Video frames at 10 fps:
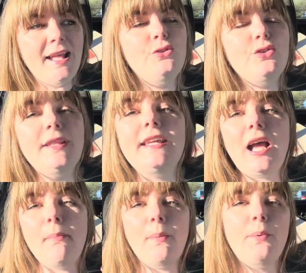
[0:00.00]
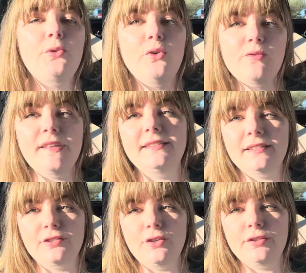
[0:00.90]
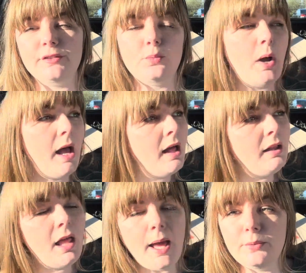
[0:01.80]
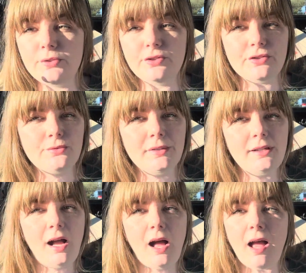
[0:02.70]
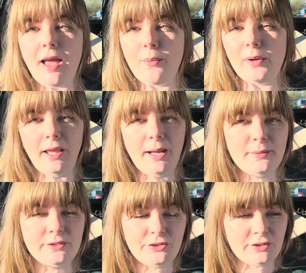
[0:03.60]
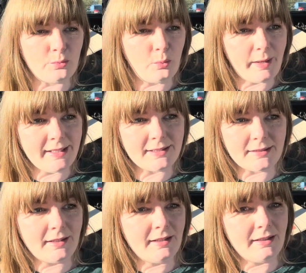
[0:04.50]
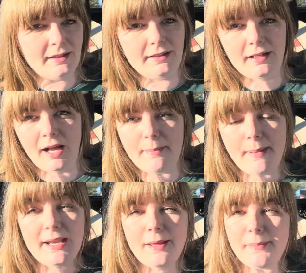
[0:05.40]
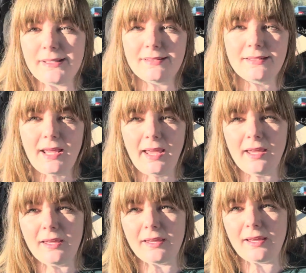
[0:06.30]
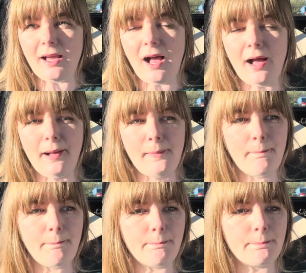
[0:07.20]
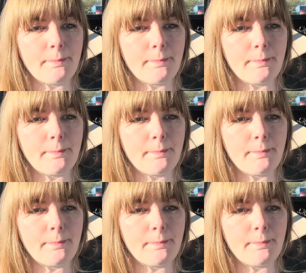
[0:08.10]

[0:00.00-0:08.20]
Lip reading: do they come up with all of these excuses? Well, I was just really high. Well, I was just wasted. I made a mistake. And